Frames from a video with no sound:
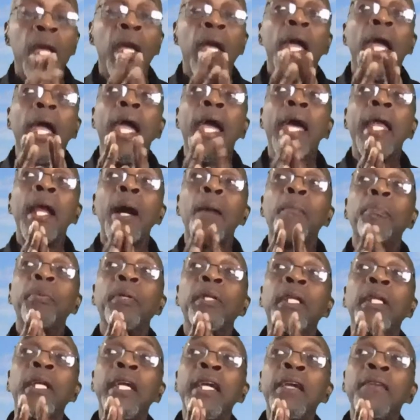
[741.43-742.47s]
And I'm
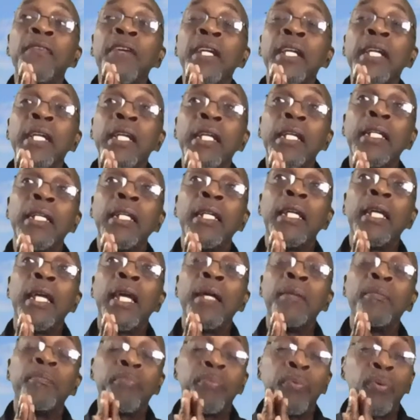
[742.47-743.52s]
believing
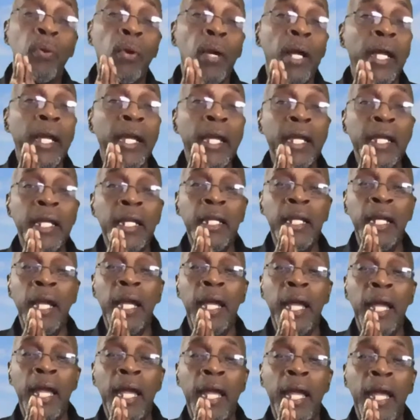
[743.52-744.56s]
and praying
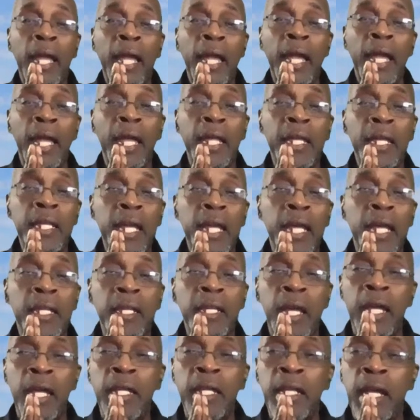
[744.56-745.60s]

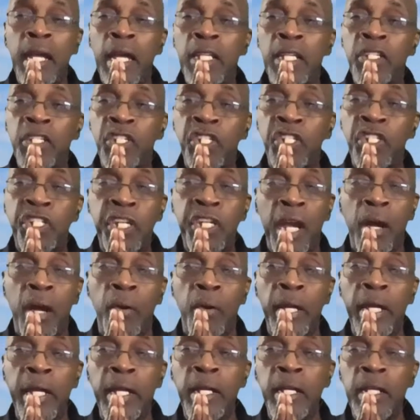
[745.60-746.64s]
and
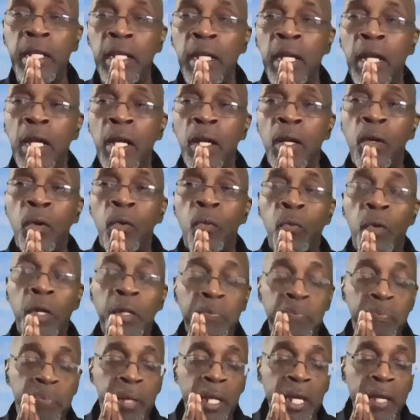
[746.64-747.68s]
sharing
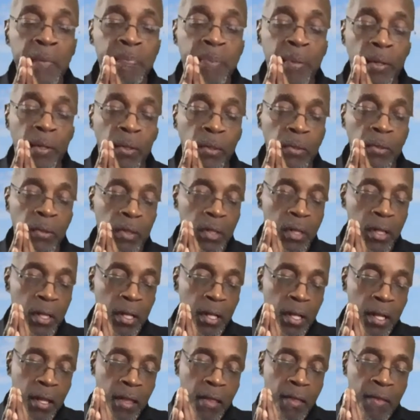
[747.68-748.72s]
with people
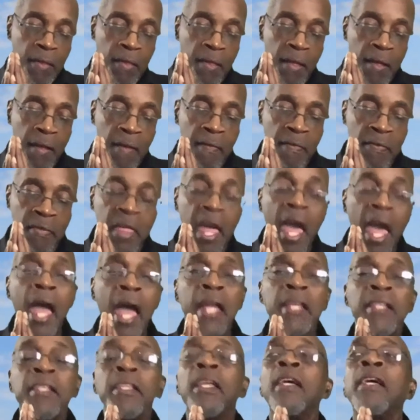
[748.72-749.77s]

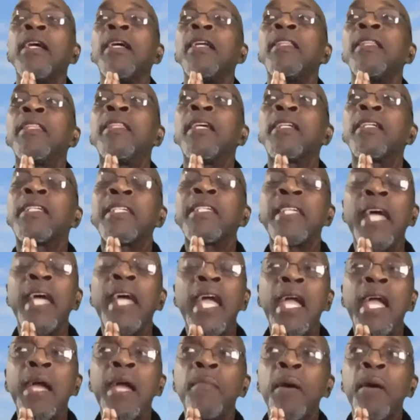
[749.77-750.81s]
that the
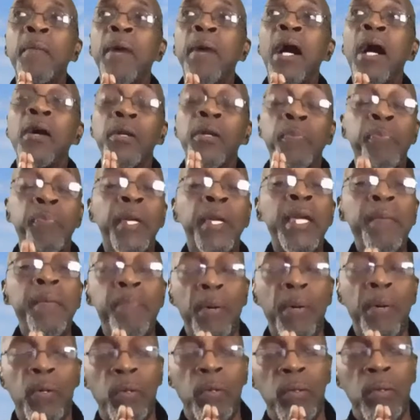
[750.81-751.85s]
same amount of
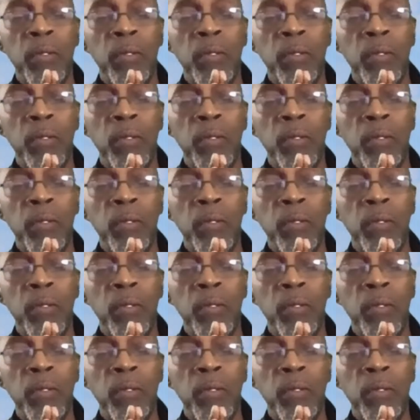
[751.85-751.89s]
people